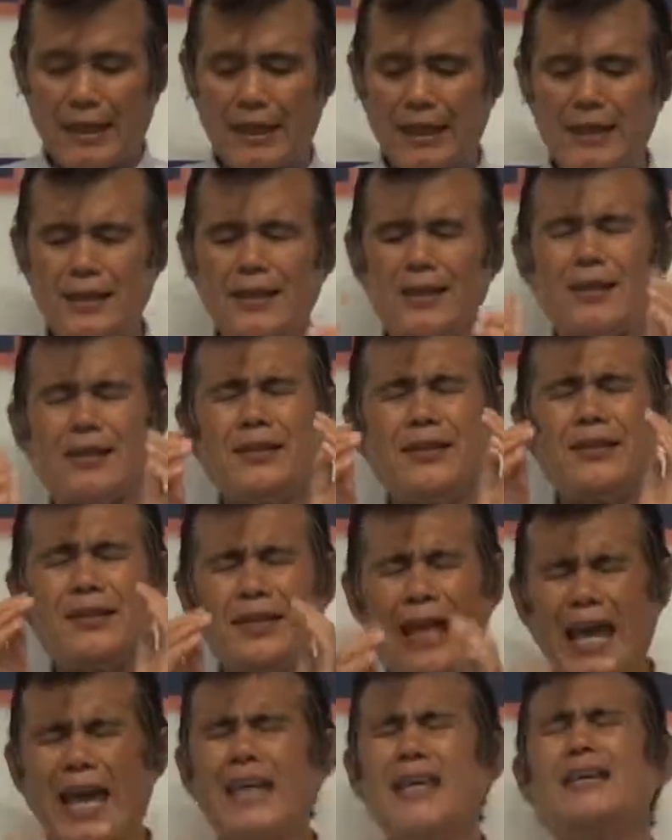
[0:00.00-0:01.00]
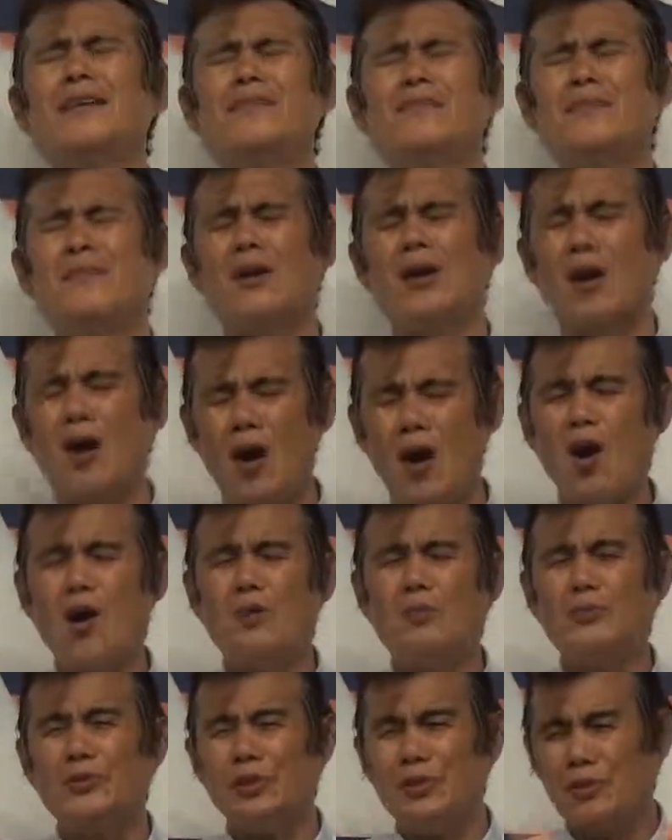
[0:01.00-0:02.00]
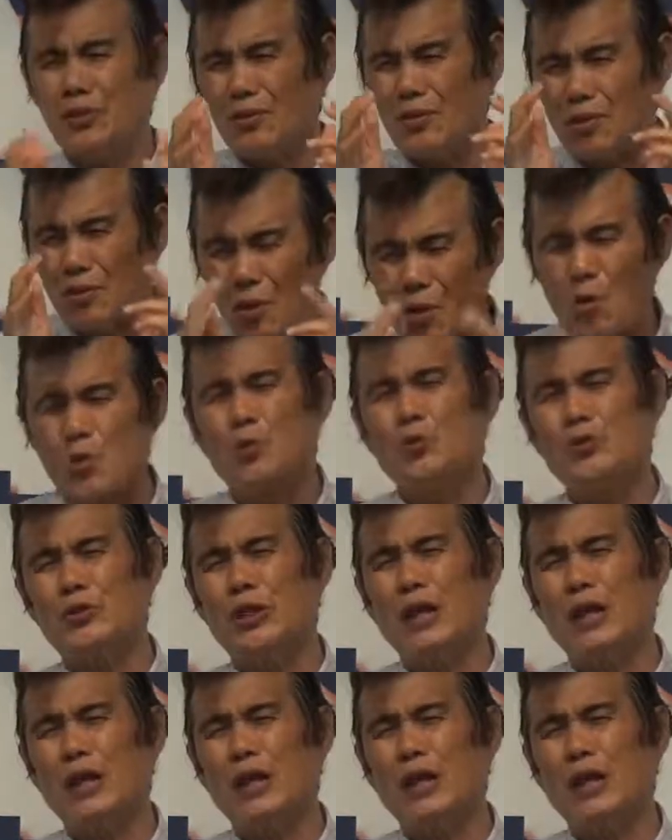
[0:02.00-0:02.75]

in the name of the Lord,